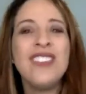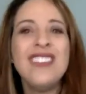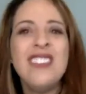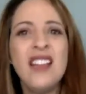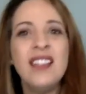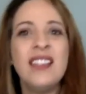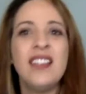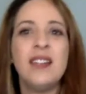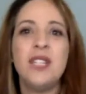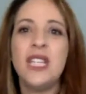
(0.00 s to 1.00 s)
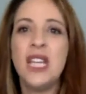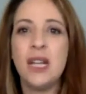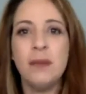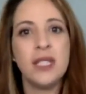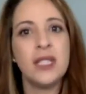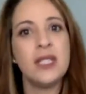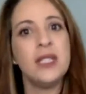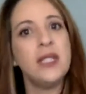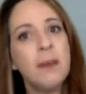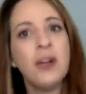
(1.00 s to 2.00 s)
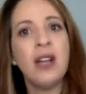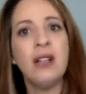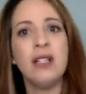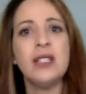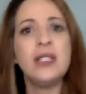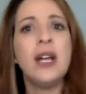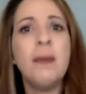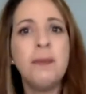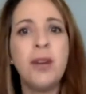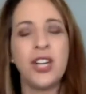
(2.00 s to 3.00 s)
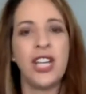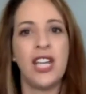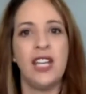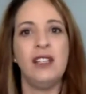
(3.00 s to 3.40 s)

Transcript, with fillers: than yelling at him to get him to stop growling, stop barking,